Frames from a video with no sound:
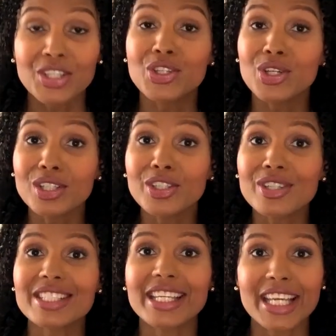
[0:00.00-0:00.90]
You'll
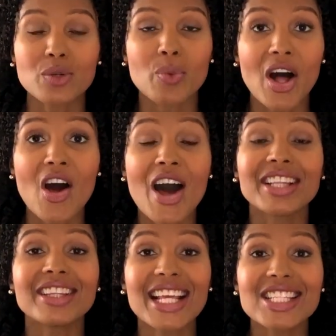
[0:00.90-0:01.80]
learn to eat well
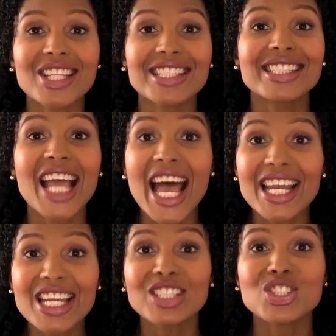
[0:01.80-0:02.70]
on less than
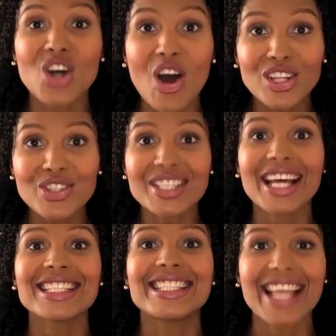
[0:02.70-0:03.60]
$10
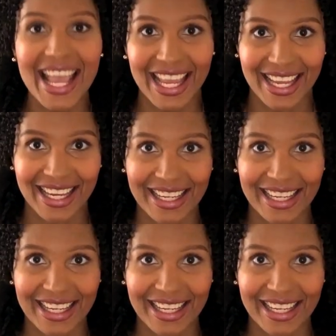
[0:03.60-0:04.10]
a day.